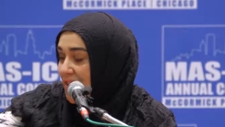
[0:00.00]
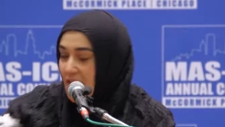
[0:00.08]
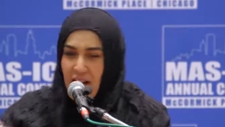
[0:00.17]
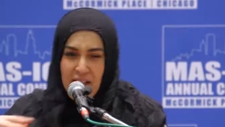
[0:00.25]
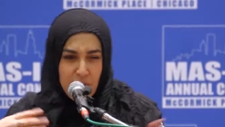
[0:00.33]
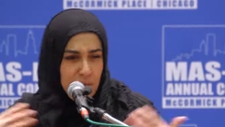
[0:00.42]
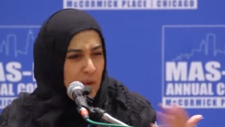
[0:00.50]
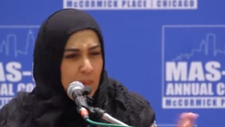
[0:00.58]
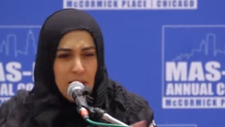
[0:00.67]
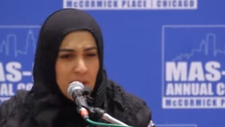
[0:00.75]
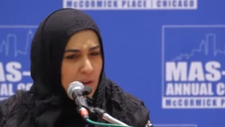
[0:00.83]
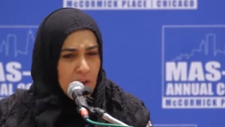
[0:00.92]
You guys feel
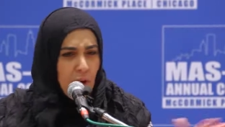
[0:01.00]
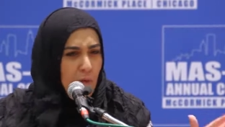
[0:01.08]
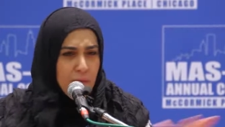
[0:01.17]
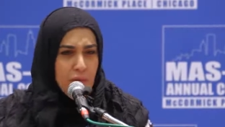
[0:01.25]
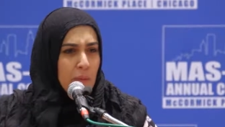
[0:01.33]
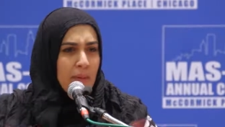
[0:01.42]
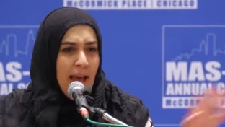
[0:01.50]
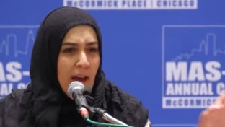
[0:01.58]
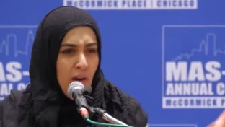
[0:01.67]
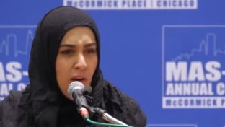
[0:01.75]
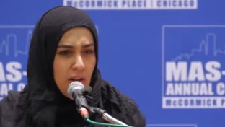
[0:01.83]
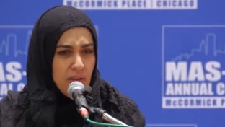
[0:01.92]
me or you don't feel me
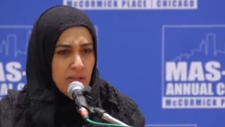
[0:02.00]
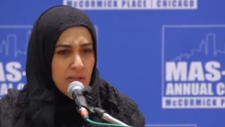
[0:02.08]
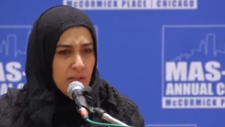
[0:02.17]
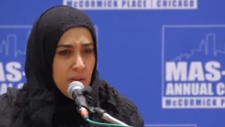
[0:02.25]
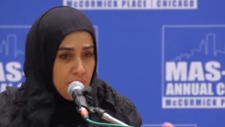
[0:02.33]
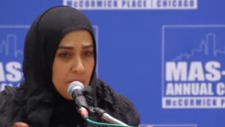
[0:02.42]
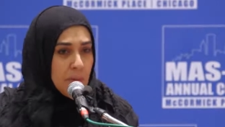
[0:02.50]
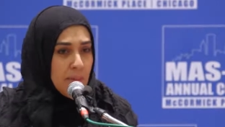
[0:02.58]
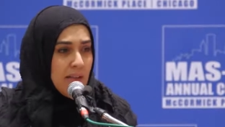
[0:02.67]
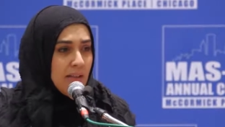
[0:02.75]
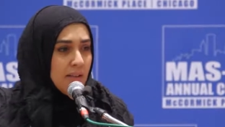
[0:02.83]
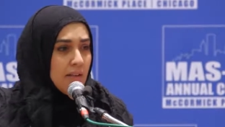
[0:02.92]
at all? You feel
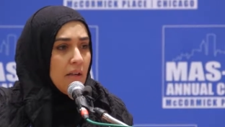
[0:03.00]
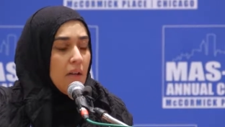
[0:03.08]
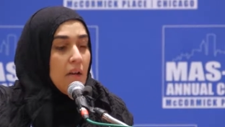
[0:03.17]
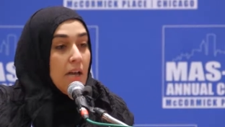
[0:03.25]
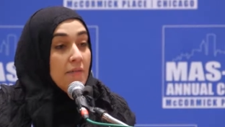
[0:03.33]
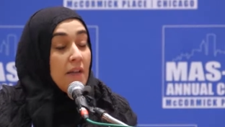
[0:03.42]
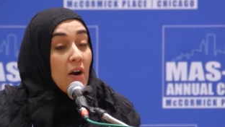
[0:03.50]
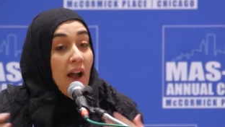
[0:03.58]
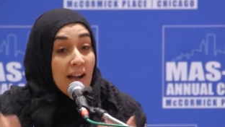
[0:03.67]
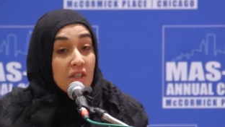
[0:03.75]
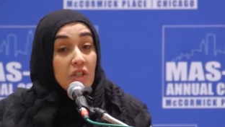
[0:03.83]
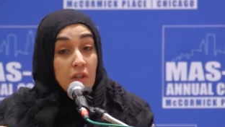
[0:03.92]
me? They're
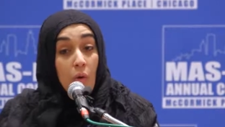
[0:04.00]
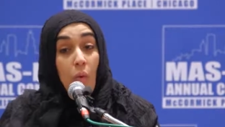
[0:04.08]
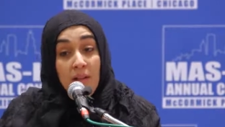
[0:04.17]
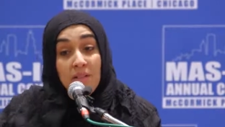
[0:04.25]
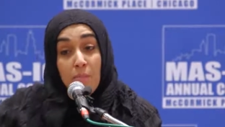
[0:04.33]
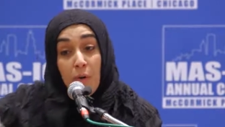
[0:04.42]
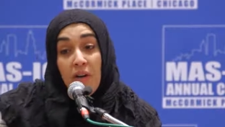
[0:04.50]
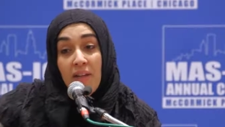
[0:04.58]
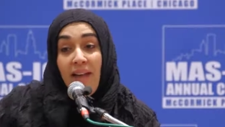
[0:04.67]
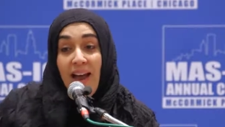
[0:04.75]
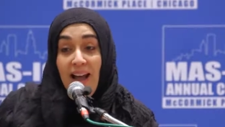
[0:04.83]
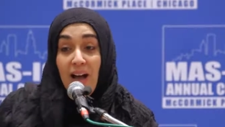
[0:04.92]
actually the ones
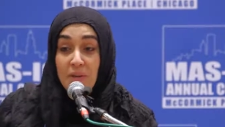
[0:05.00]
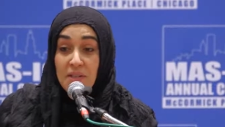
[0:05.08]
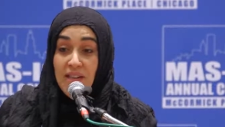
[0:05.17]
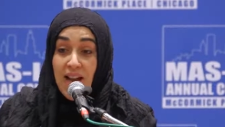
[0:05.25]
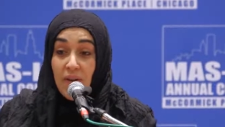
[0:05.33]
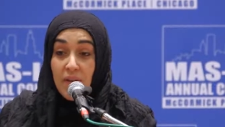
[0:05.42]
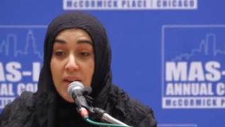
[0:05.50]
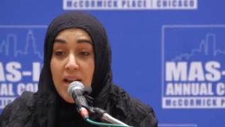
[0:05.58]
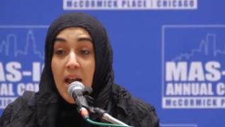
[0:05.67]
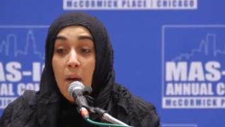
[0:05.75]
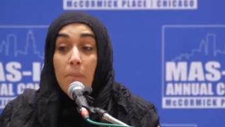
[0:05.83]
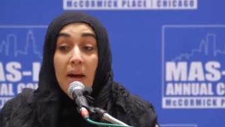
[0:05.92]
burning that house down.
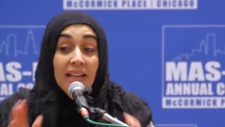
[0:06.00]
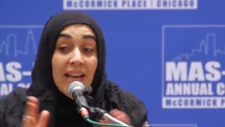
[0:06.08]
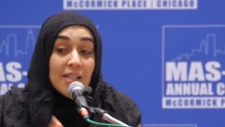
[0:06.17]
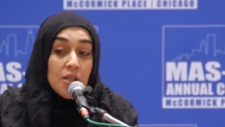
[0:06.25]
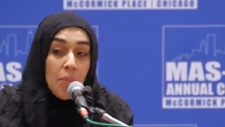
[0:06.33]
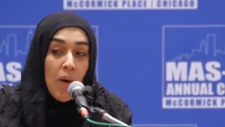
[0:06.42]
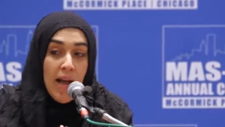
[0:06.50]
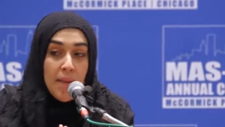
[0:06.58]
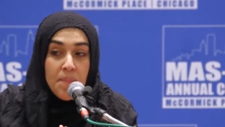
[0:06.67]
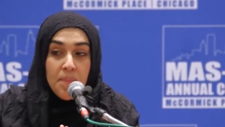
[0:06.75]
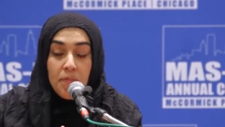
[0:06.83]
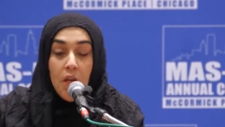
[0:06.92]
But guess what?
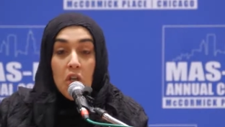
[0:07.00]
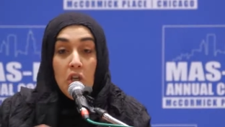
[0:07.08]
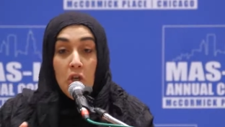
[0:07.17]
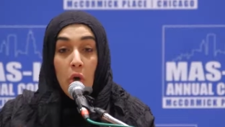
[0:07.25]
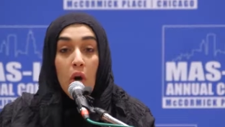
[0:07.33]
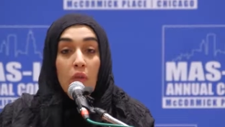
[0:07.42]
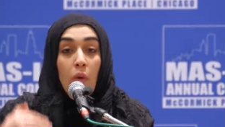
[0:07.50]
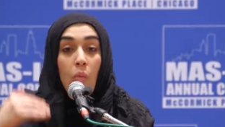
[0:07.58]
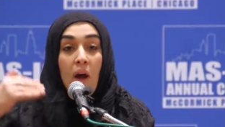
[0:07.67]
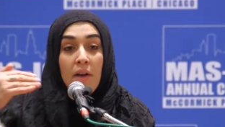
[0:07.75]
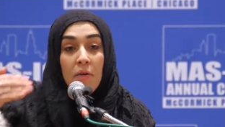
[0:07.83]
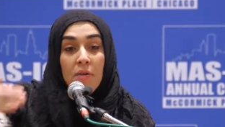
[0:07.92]
You're the
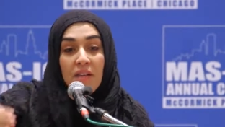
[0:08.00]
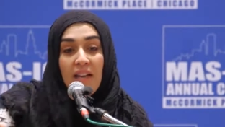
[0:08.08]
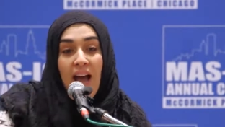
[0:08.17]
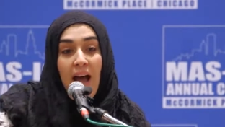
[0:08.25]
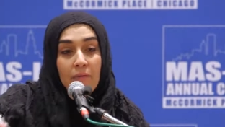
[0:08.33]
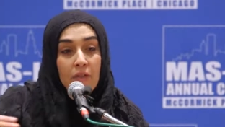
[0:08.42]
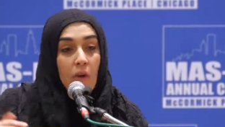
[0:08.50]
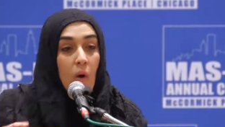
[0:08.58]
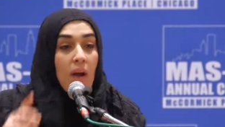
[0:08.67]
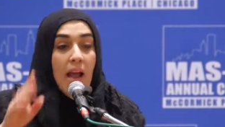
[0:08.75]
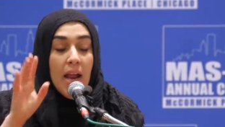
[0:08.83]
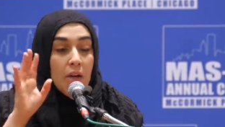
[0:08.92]
one who's going to have to
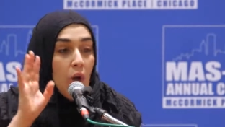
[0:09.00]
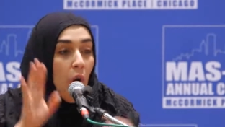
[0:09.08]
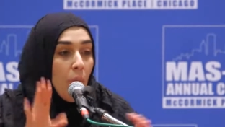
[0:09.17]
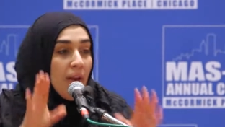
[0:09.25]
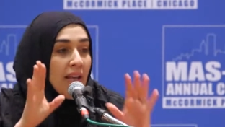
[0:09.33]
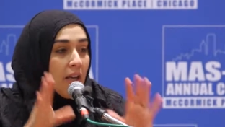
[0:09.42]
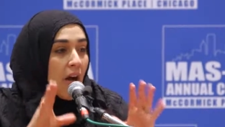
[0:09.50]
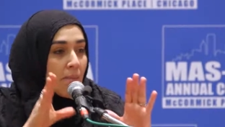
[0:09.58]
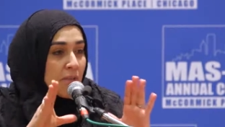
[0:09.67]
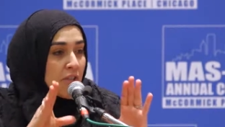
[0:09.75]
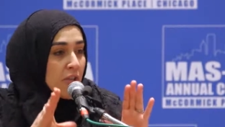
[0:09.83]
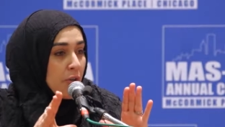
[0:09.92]
go. Nobody
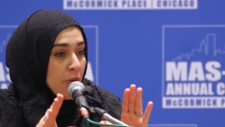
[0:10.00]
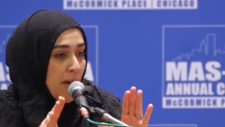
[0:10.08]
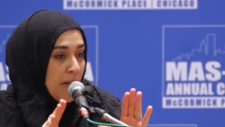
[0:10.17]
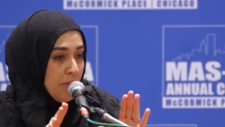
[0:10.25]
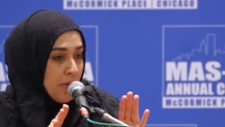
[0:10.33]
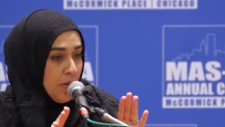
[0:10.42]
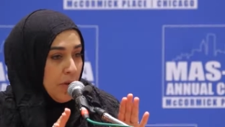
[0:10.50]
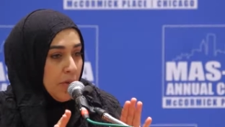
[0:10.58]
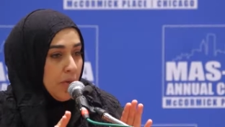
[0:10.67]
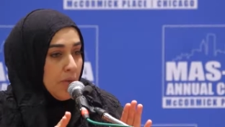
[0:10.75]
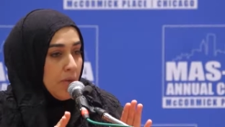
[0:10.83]
comes to your grave with you.